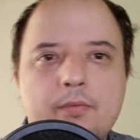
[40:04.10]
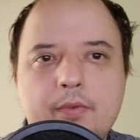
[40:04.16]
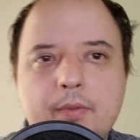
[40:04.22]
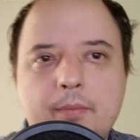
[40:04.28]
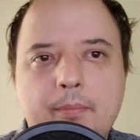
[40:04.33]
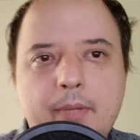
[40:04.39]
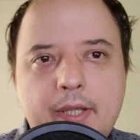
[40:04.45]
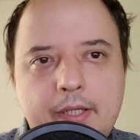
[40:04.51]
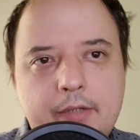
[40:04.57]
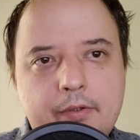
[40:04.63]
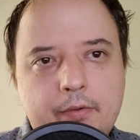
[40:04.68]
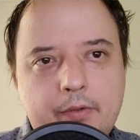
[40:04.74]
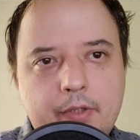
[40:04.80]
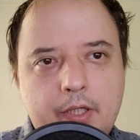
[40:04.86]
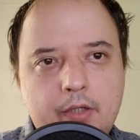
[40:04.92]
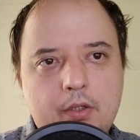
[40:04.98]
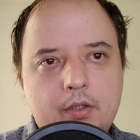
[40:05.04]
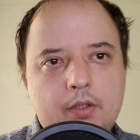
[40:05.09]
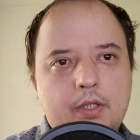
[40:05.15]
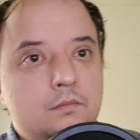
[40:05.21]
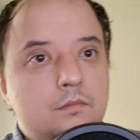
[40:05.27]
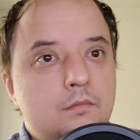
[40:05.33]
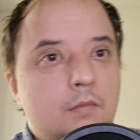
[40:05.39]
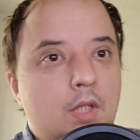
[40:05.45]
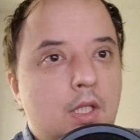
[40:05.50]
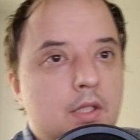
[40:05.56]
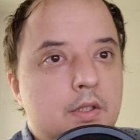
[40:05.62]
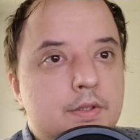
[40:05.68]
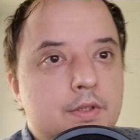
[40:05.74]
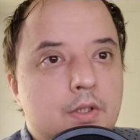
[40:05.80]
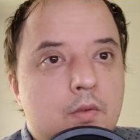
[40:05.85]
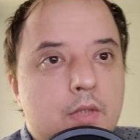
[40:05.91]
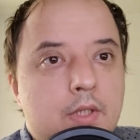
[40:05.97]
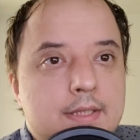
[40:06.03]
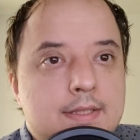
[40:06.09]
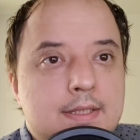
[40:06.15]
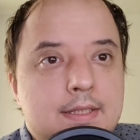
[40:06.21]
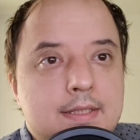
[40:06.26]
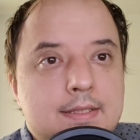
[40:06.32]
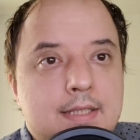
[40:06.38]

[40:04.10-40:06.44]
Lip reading: of the bakery. So that's an